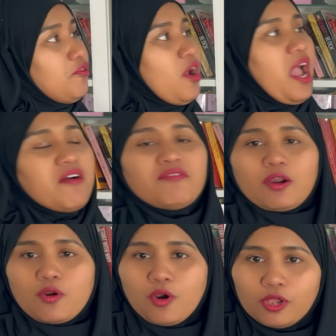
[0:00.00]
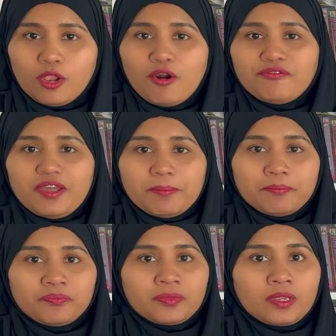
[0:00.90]
you have a goal of
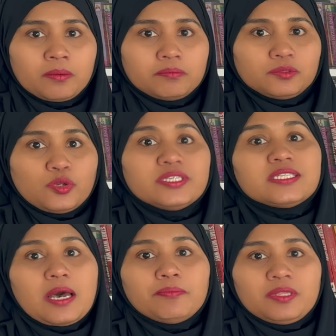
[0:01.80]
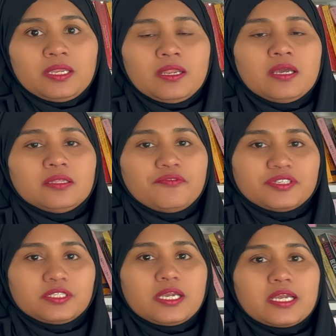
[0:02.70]
doing something, the first
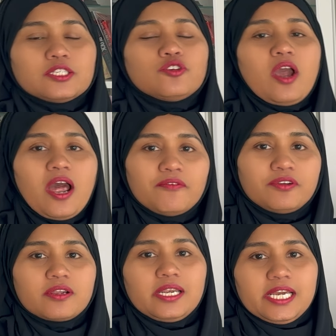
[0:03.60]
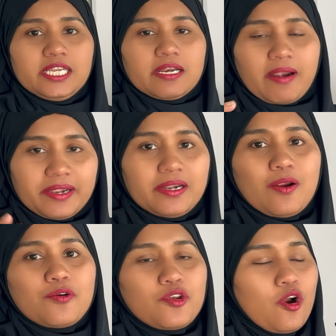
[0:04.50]
thing is you have to clearly write
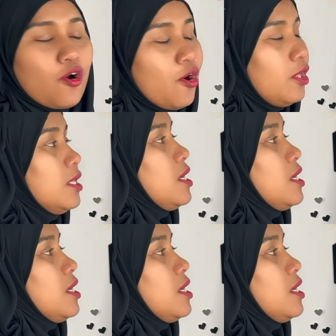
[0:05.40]
down your goal.